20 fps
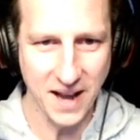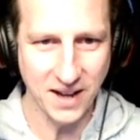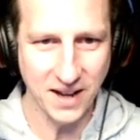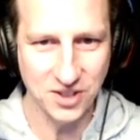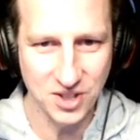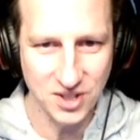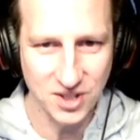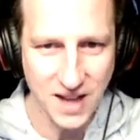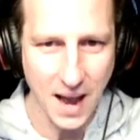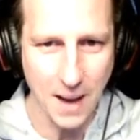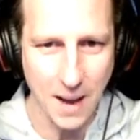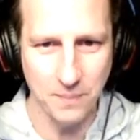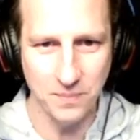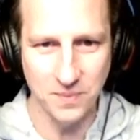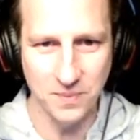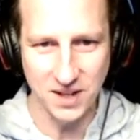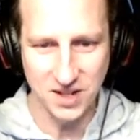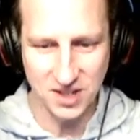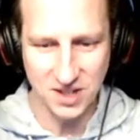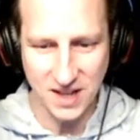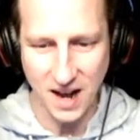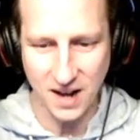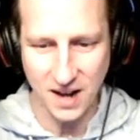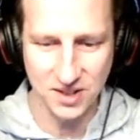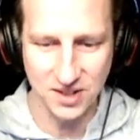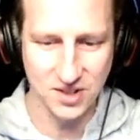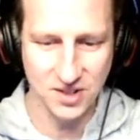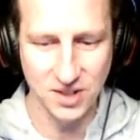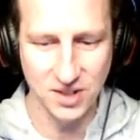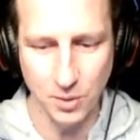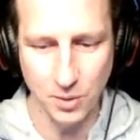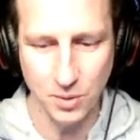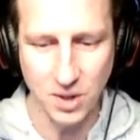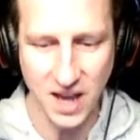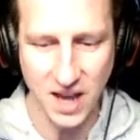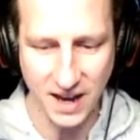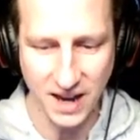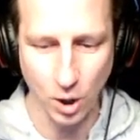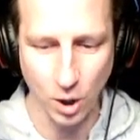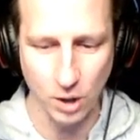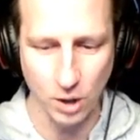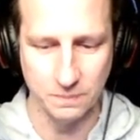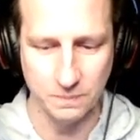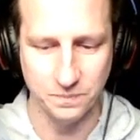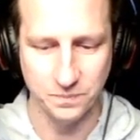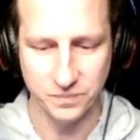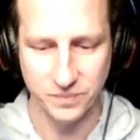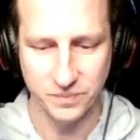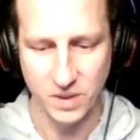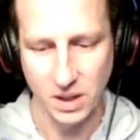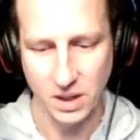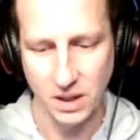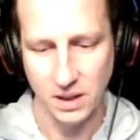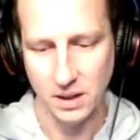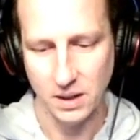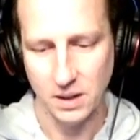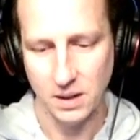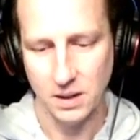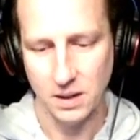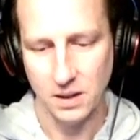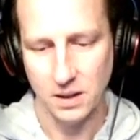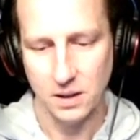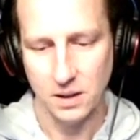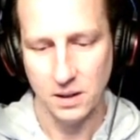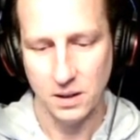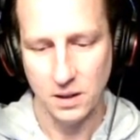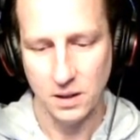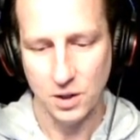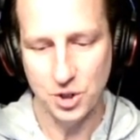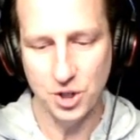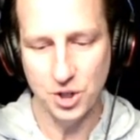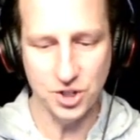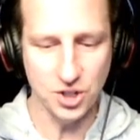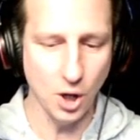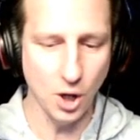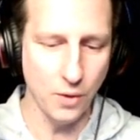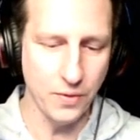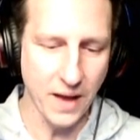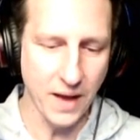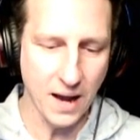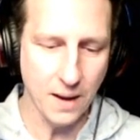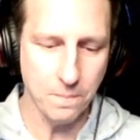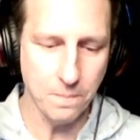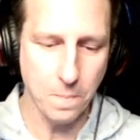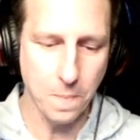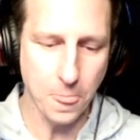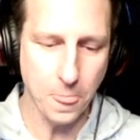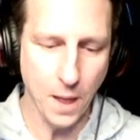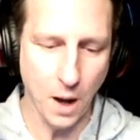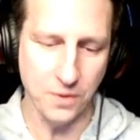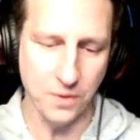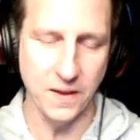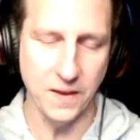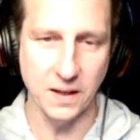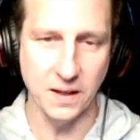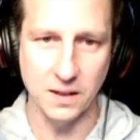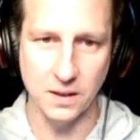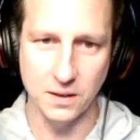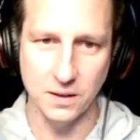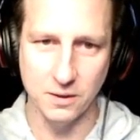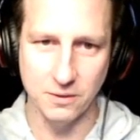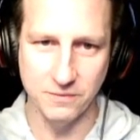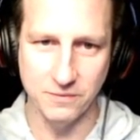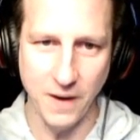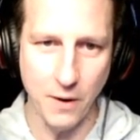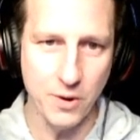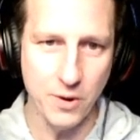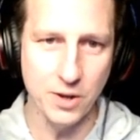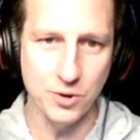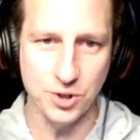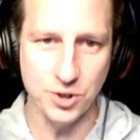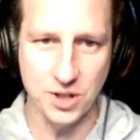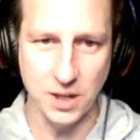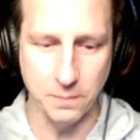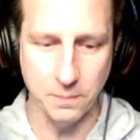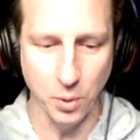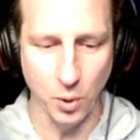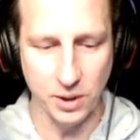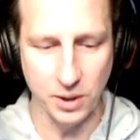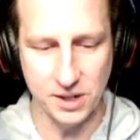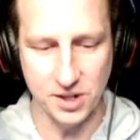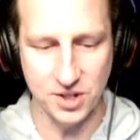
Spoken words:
the next step. They start to, kick on. Just on that, I think very interesting point that